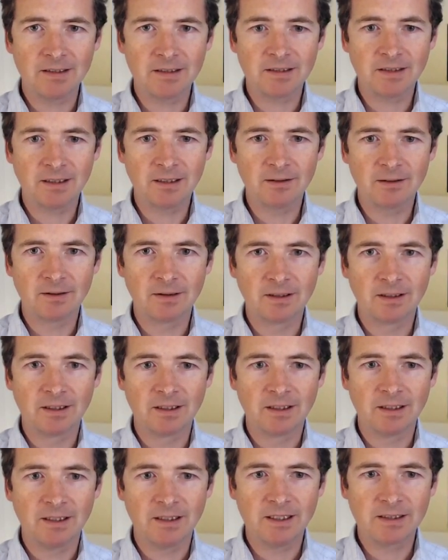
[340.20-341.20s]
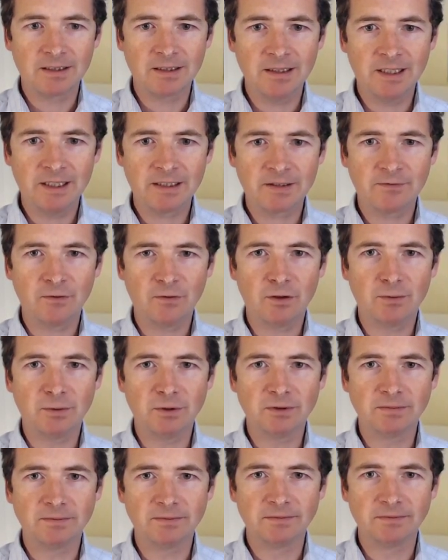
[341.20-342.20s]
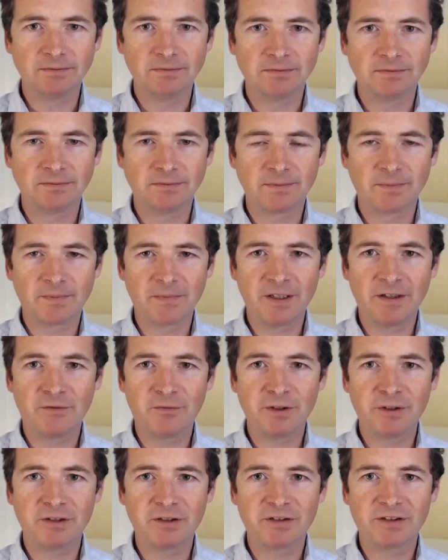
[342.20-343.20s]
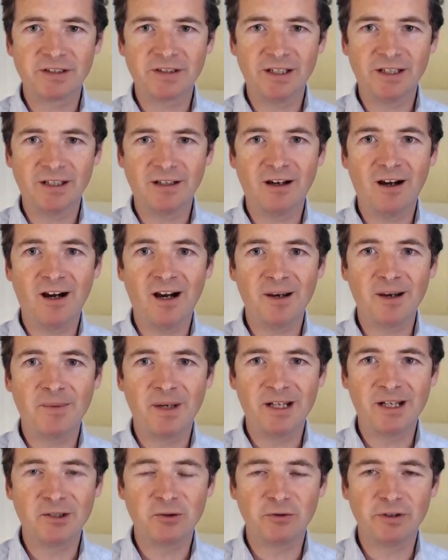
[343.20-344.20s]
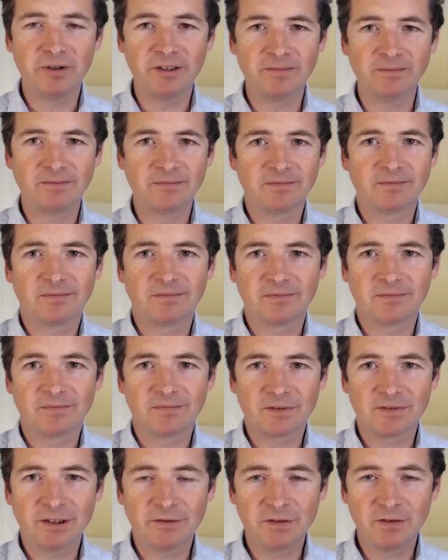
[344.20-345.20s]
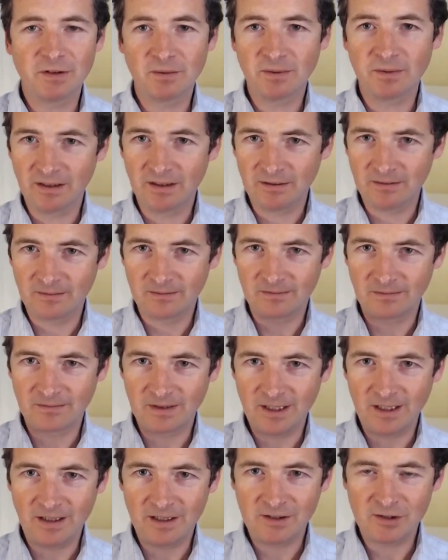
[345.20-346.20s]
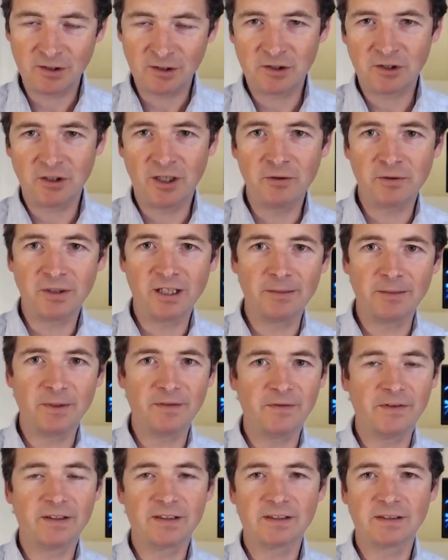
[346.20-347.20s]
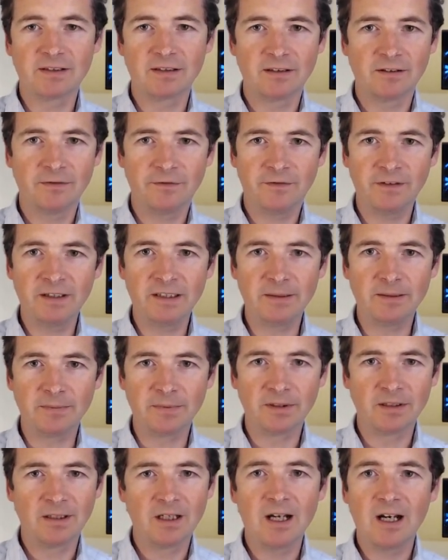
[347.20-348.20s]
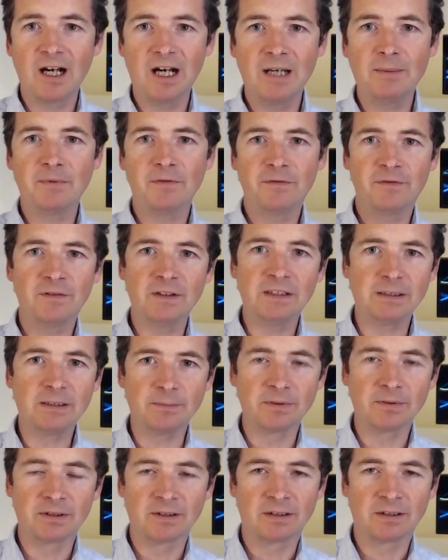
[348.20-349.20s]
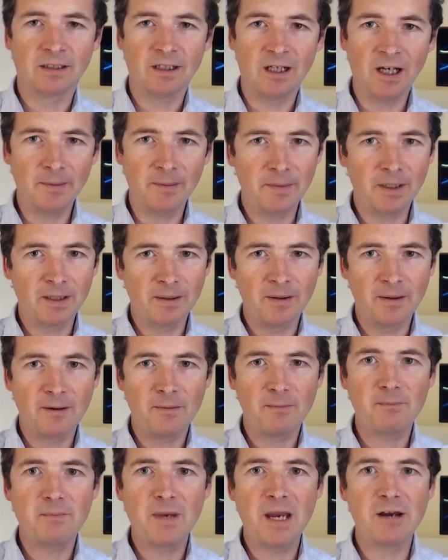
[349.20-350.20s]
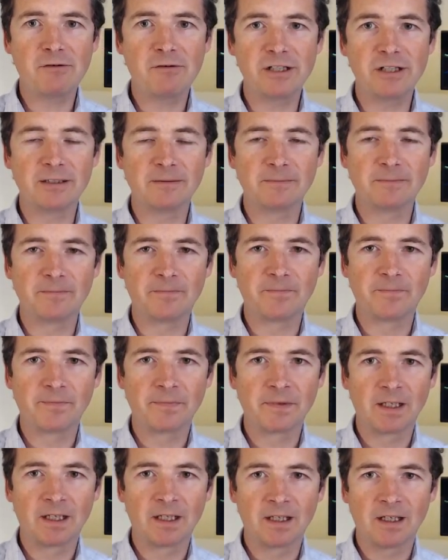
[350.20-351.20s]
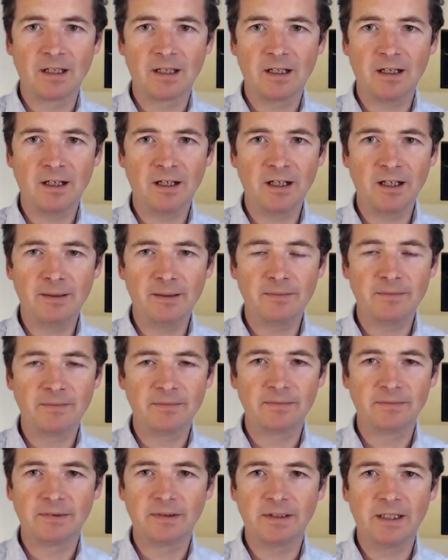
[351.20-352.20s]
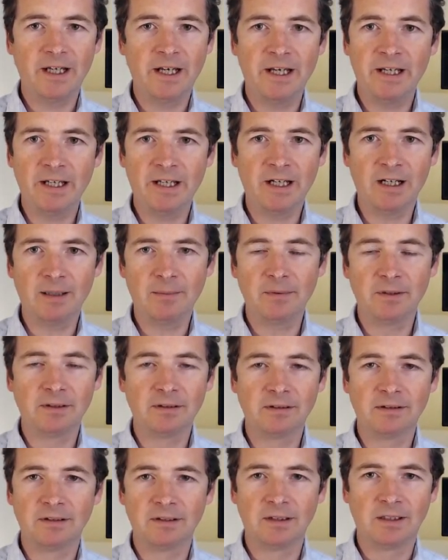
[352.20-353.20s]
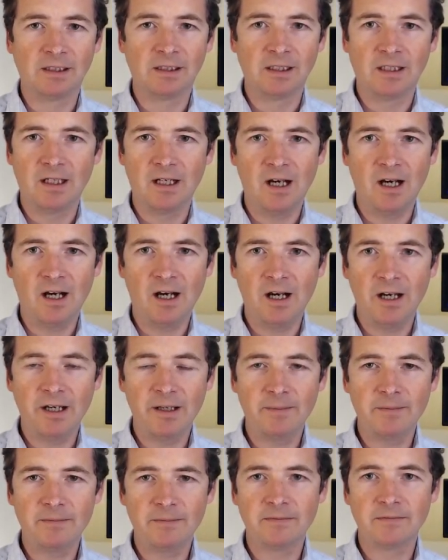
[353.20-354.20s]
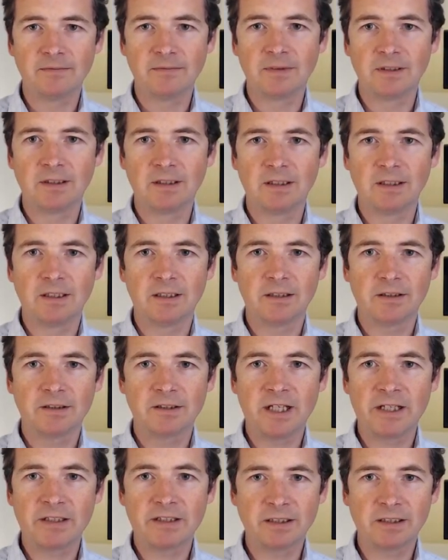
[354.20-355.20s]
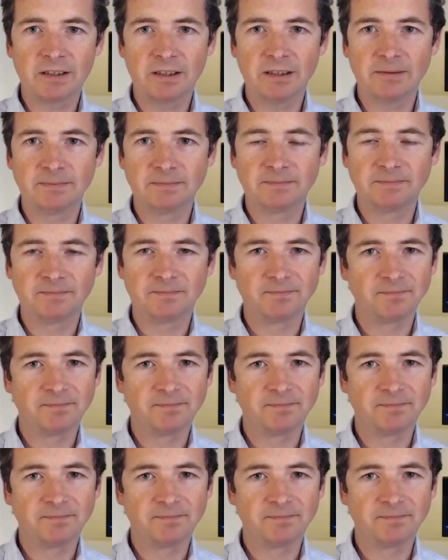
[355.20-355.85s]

And so it's less formal if we just say I'm Adrian. So if you insert your own name, if it's Philippe, I'm Philippe. I'm Mary. I'm Ahab. I'm Jessica.